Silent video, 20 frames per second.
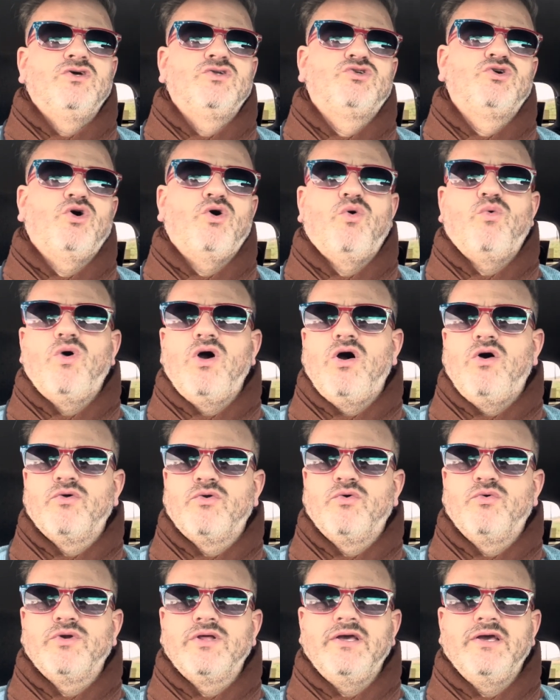to a world
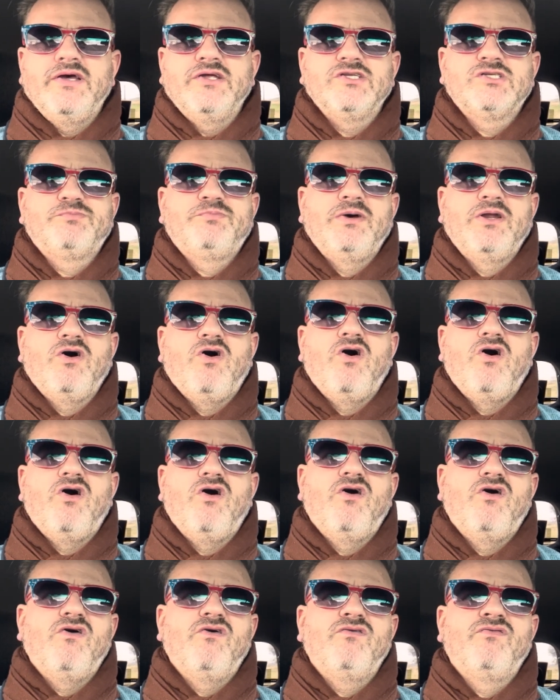audience, but
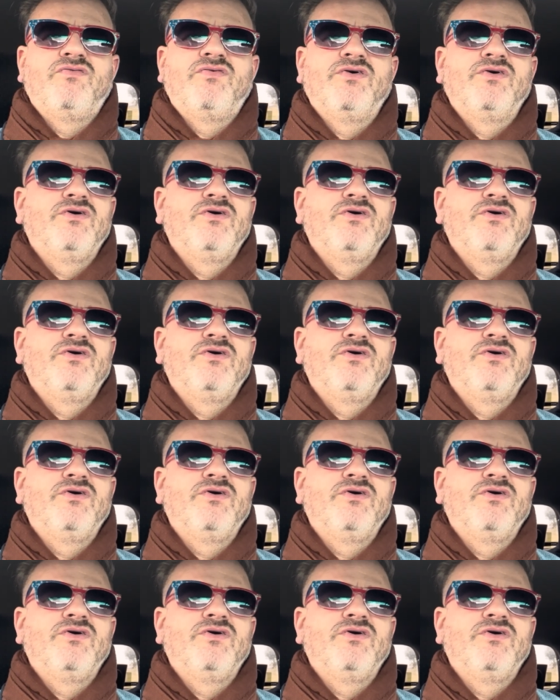of